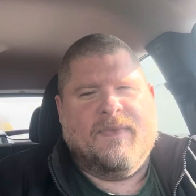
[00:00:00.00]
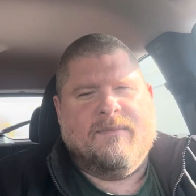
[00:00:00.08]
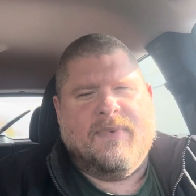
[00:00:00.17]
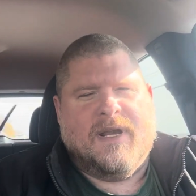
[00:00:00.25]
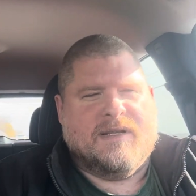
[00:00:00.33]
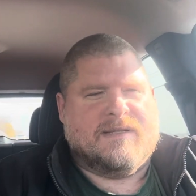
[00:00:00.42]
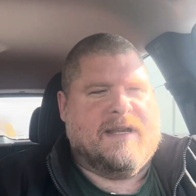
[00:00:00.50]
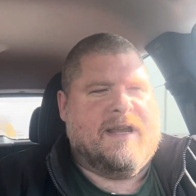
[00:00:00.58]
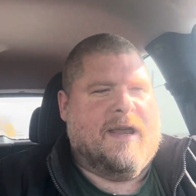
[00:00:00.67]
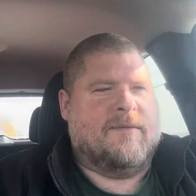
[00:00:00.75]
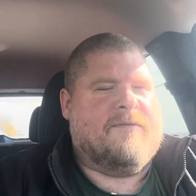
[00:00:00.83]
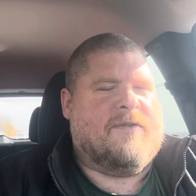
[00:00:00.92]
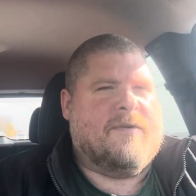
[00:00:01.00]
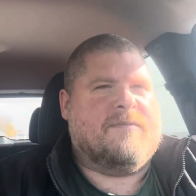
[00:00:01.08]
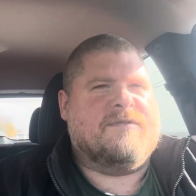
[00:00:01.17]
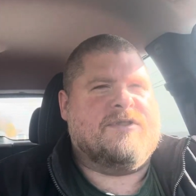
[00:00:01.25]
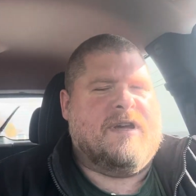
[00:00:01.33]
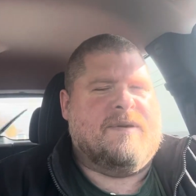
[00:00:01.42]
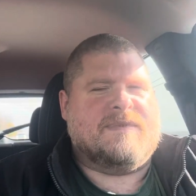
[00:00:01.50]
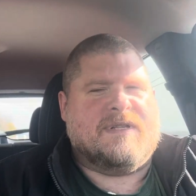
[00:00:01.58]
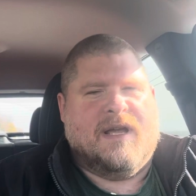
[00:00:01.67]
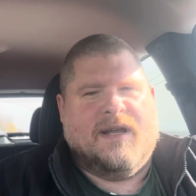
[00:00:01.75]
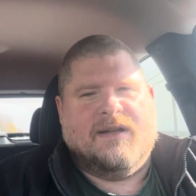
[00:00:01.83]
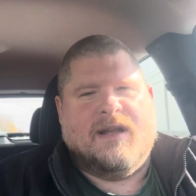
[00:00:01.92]
Because they came from Shem's
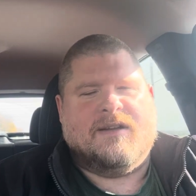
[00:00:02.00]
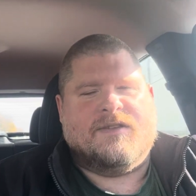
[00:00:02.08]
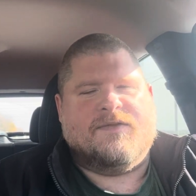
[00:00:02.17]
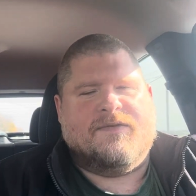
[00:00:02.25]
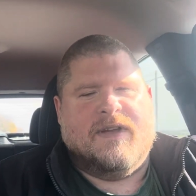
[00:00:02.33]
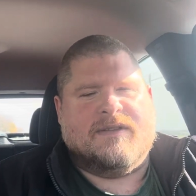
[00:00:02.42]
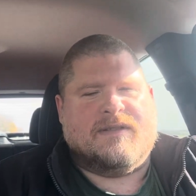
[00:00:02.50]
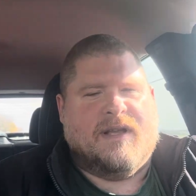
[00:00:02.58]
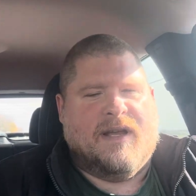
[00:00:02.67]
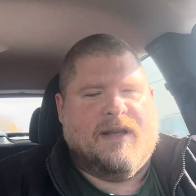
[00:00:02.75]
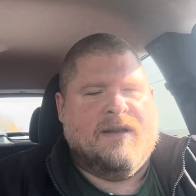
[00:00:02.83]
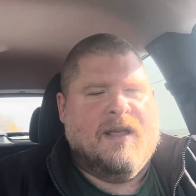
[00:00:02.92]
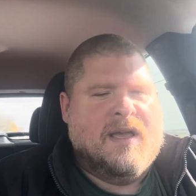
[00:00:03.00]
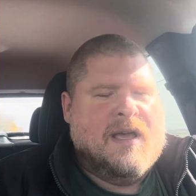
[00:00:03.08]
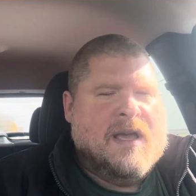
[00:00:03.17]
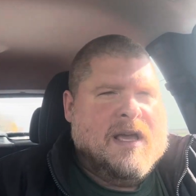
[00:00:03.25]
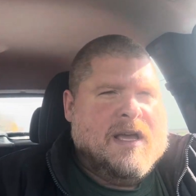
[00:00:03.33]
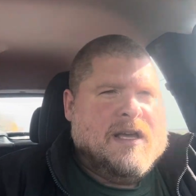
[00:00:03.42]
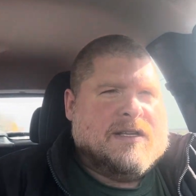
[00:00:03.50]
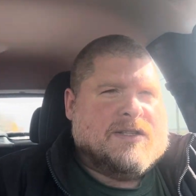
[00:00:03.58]
line, not Japheth's line.